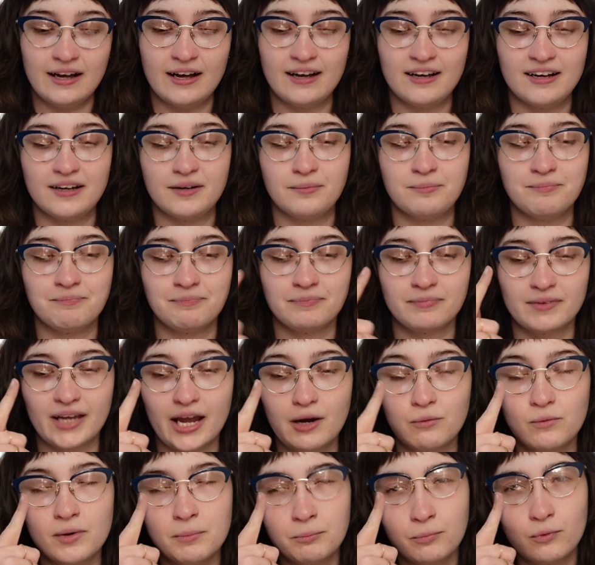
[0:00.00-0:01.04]

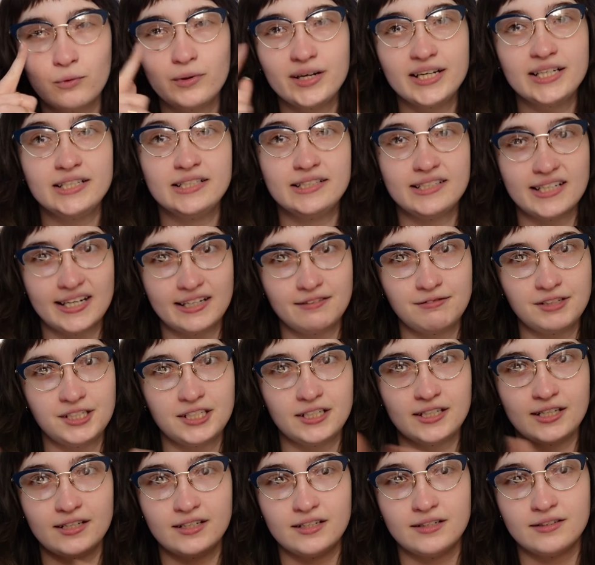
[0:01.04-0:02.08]
At one point,
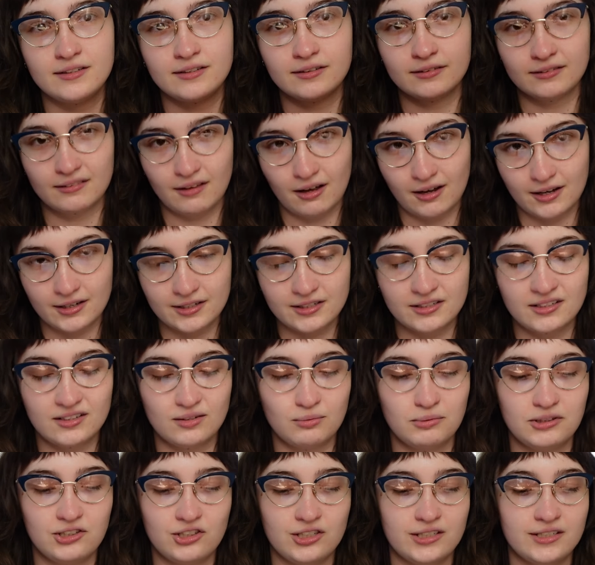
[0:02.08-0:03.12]
Davy is
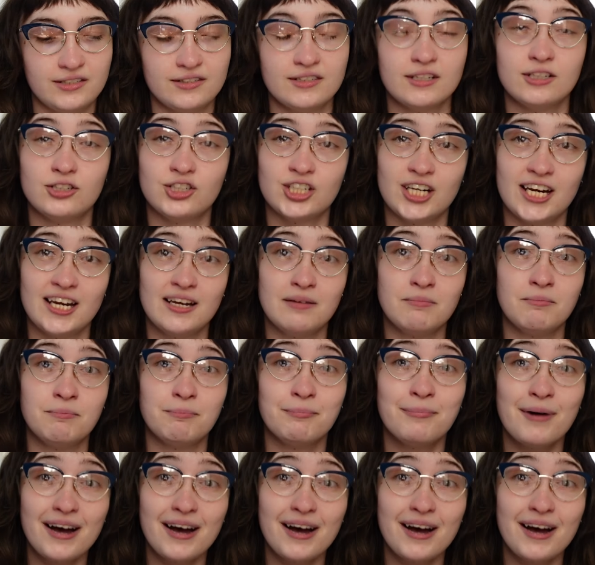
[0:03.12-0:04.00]
lost, which is a shame,